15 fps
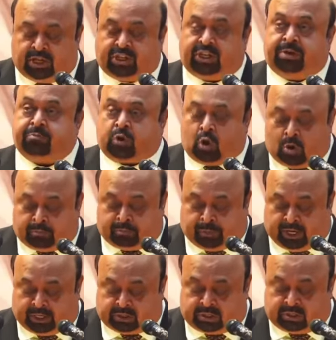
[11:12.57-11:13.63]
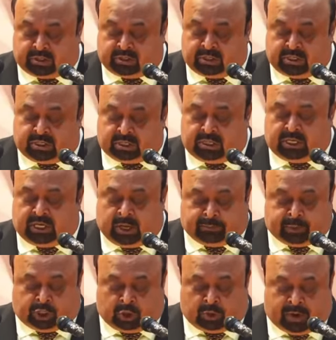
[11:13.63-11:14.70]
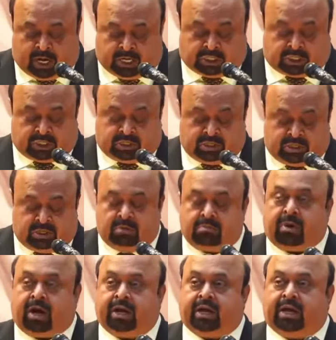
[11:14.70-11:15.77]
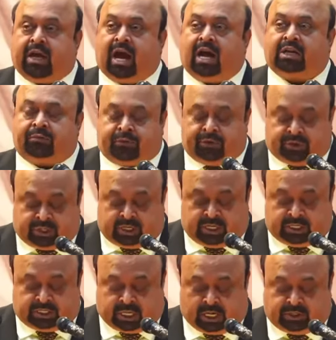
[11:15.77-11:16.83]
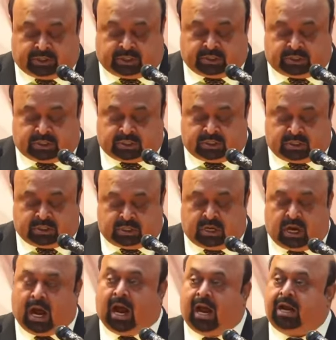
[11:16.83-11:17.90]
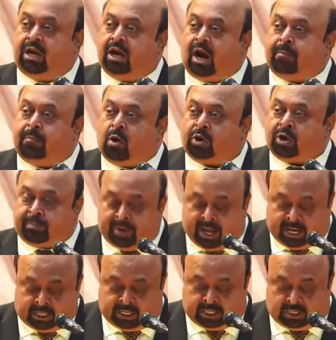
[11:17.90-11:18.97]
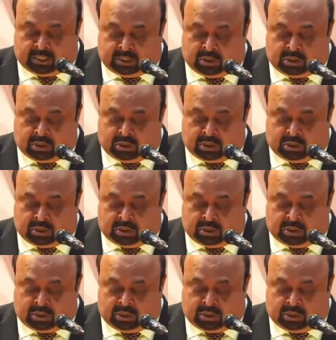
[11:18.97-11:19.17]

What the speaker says: regime complex epitomized by artificial intelligence and about a man